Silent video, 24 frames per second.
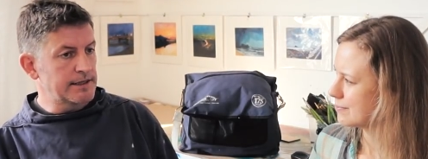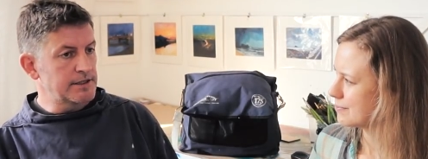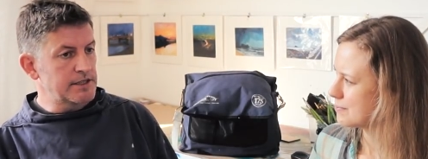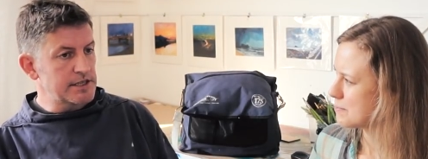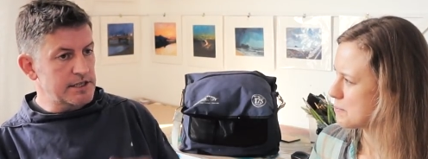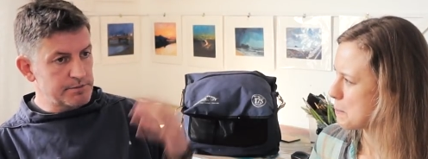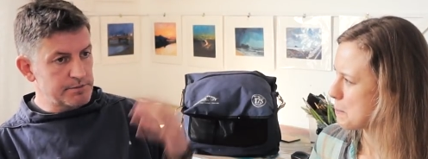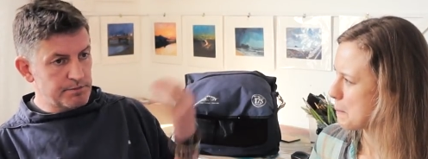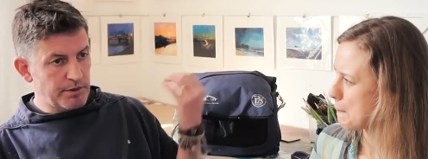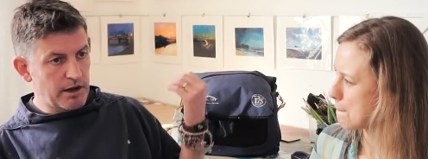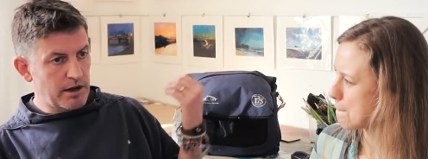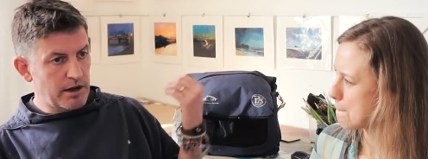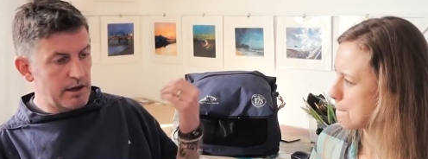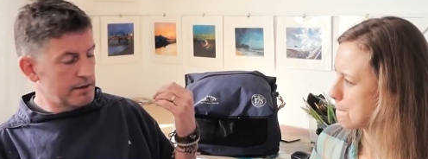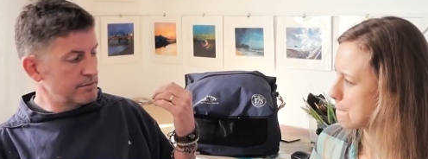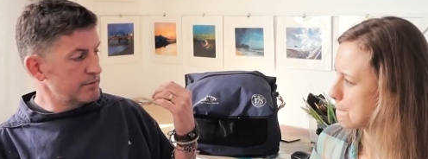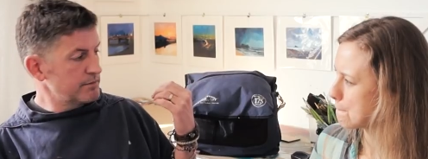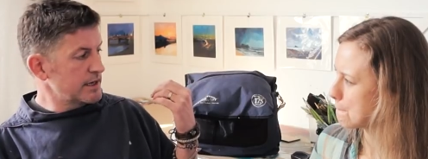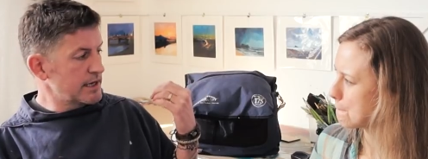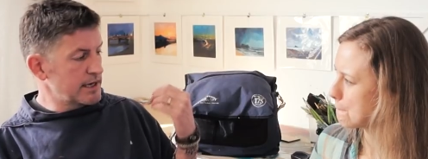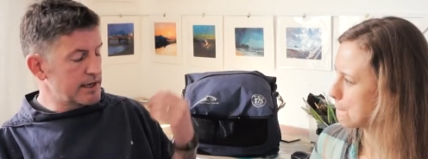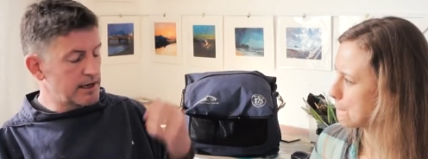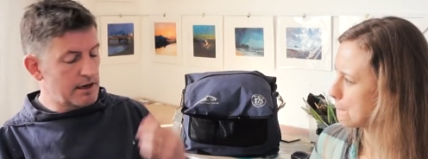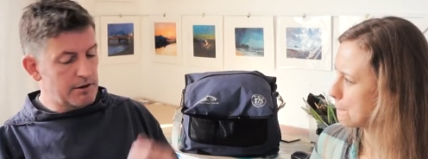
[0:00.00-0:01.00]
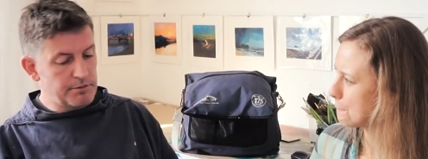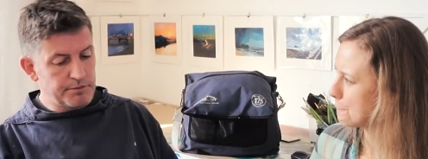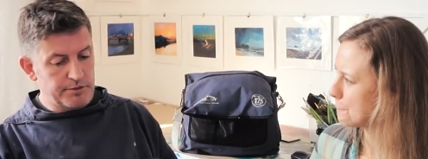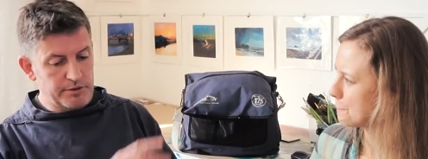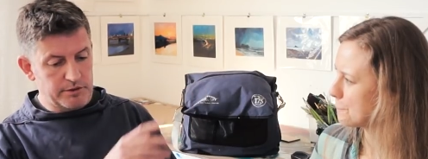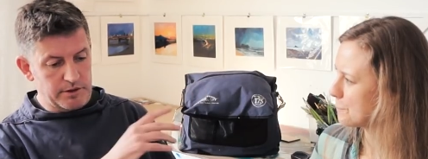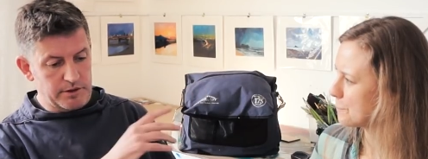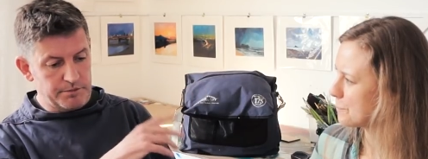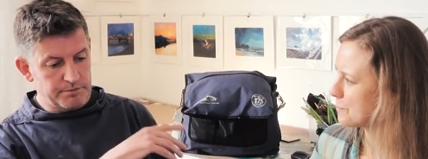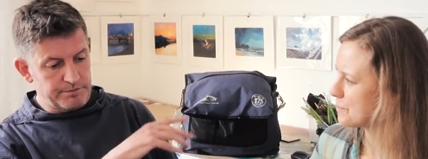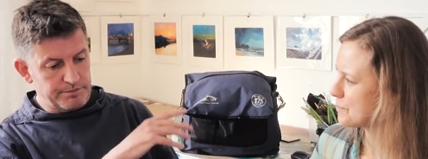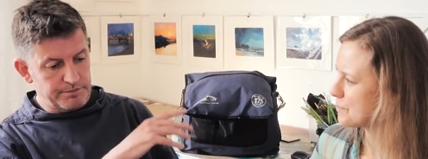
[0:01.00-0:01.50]
Speaker 1: and just behind me you
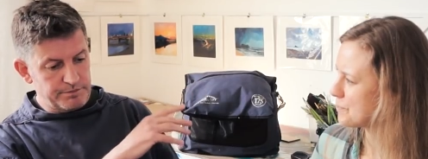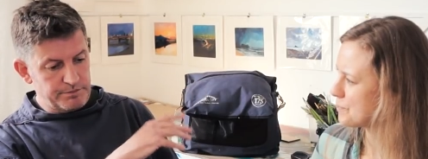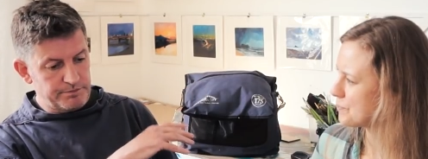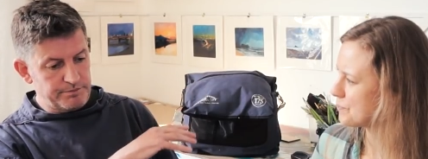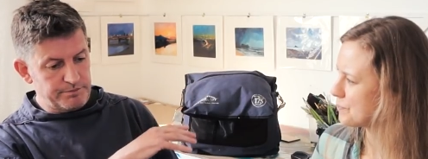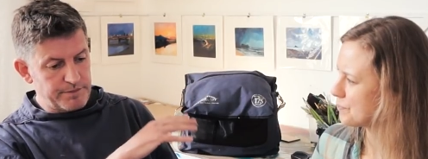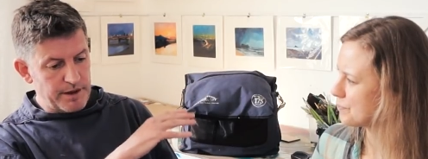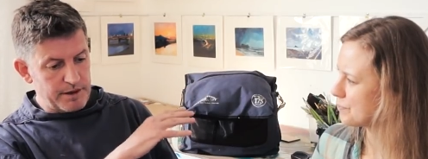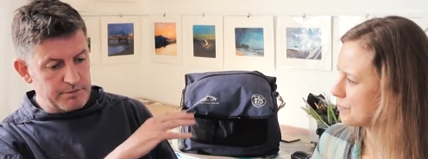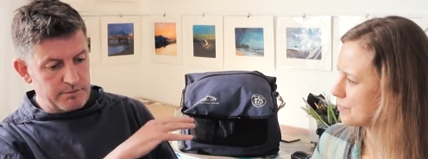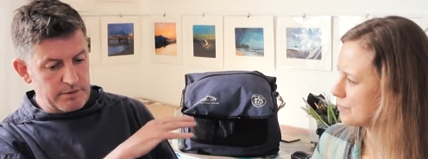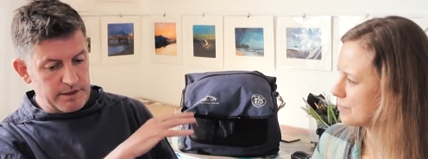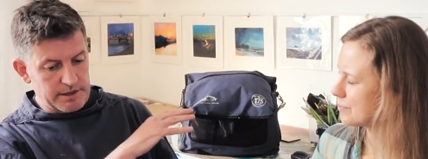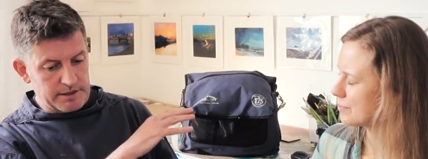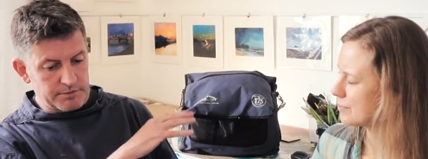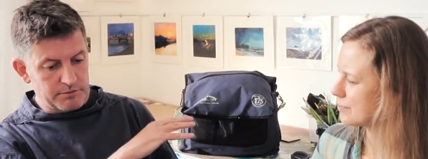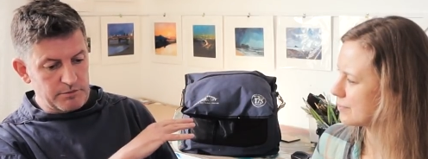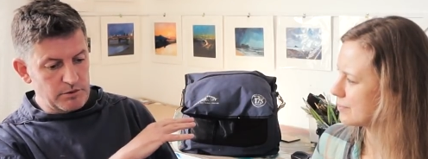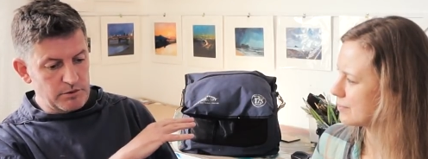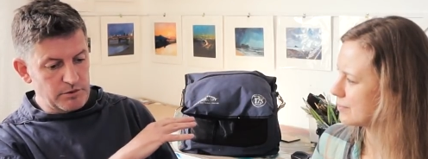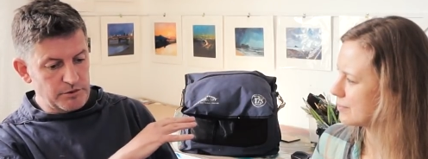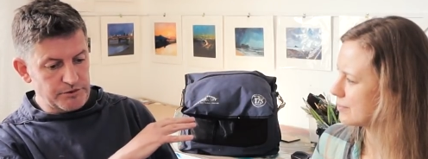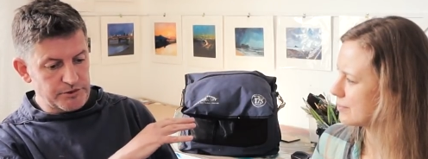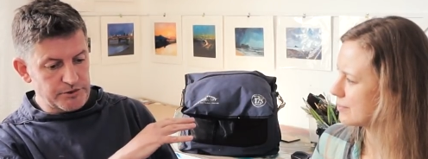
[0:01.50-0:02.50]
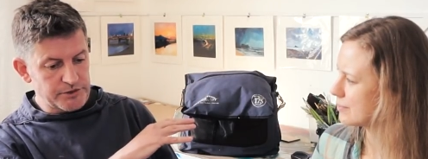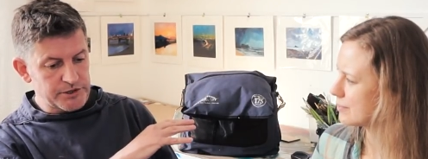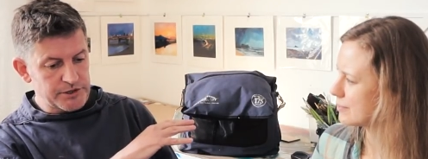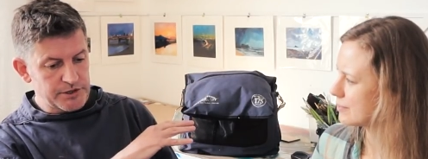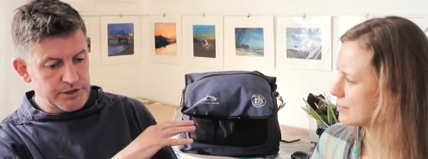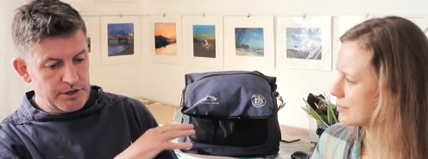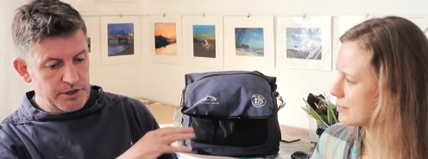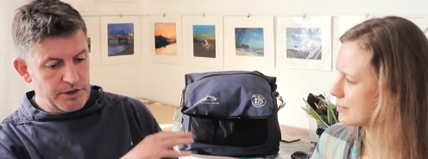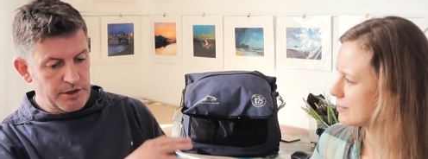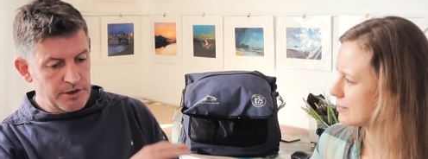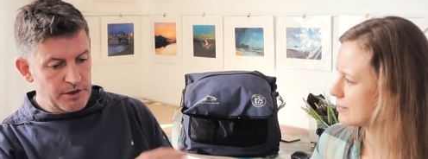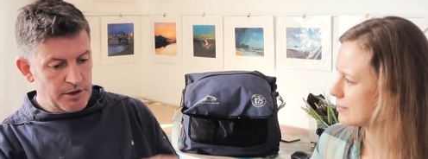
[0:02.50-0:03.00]
know upon the Penwith
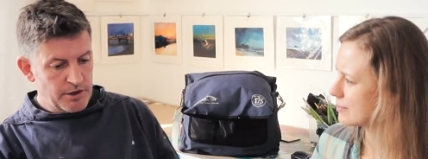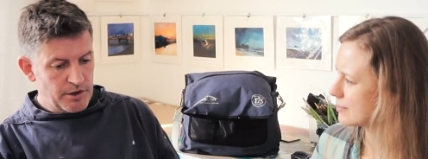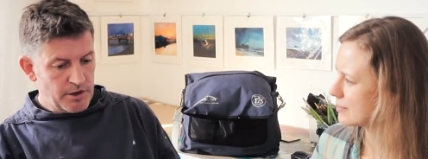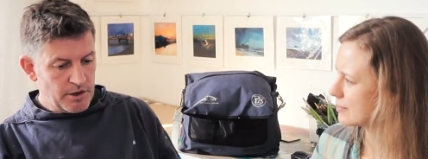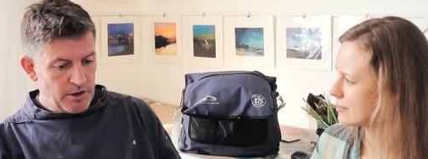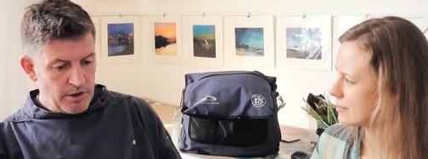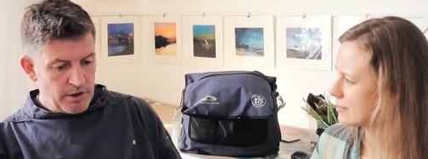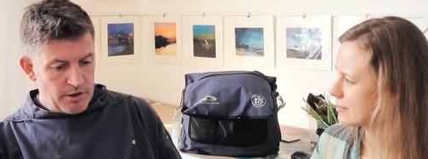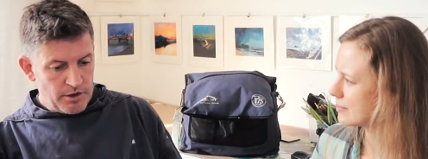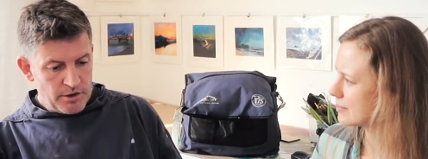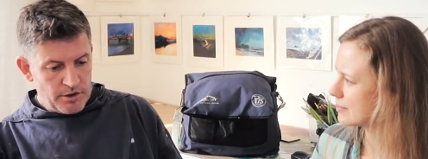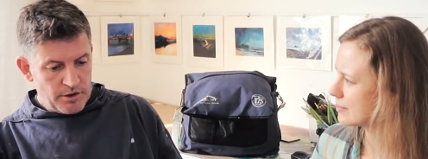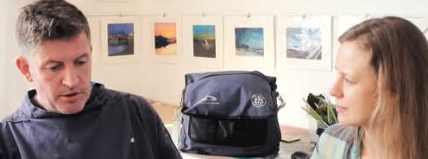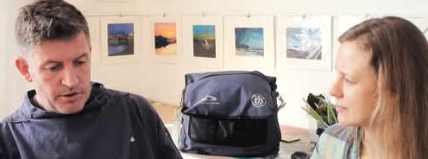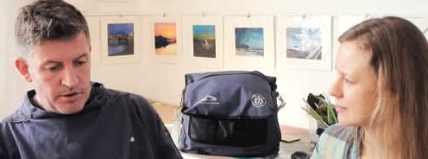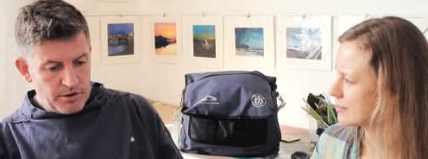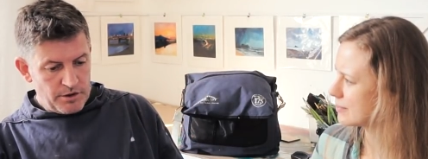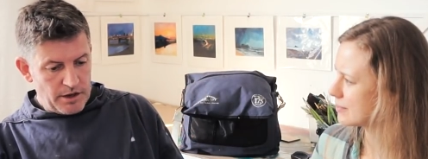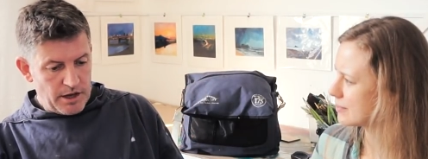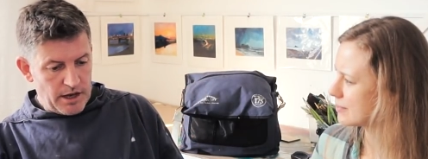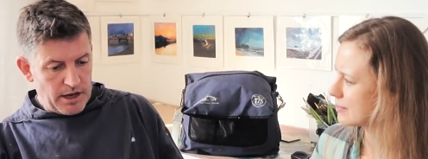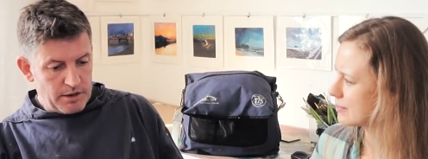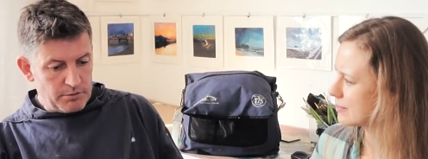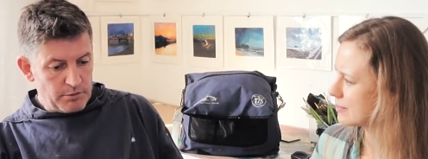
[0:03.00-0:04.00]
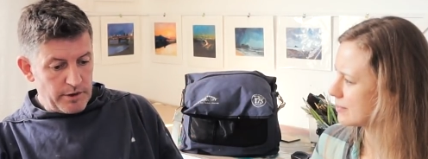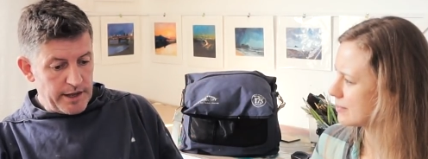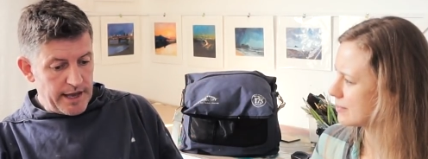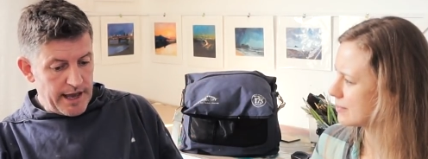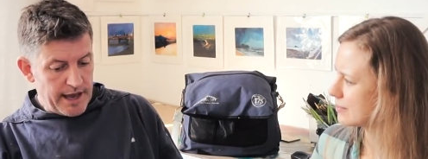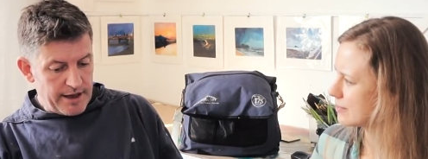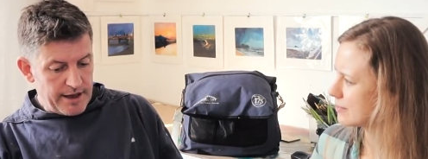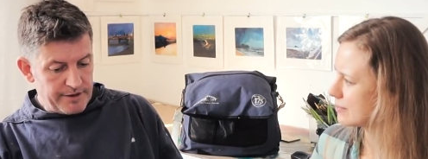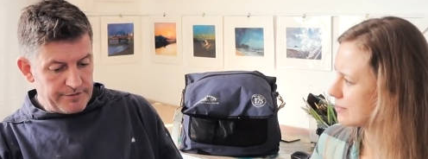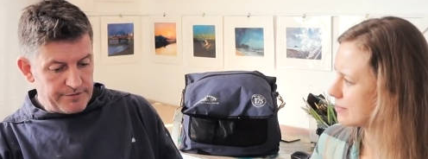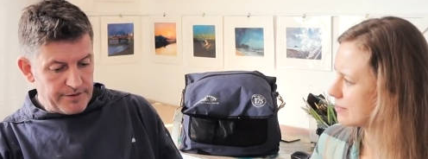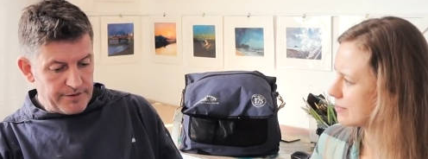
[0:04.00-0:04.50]
Moors um,
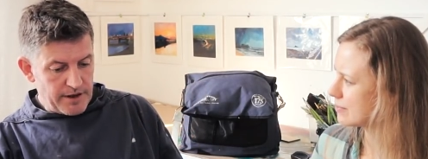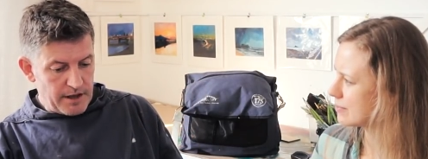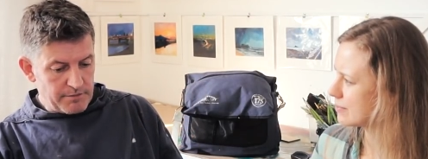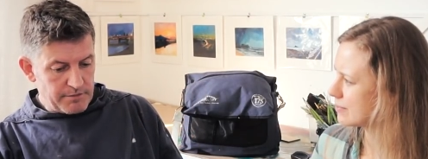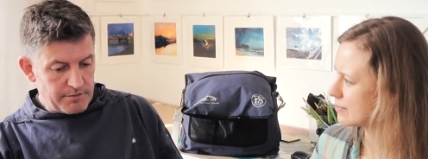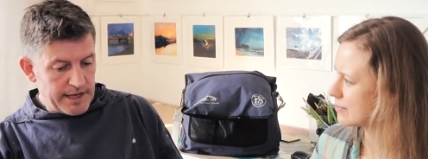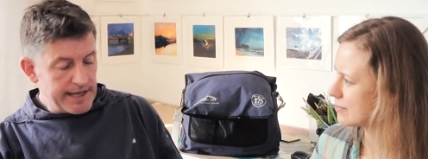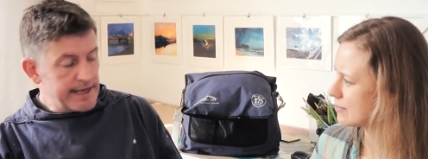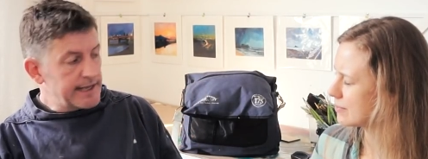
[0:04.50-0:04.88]
we have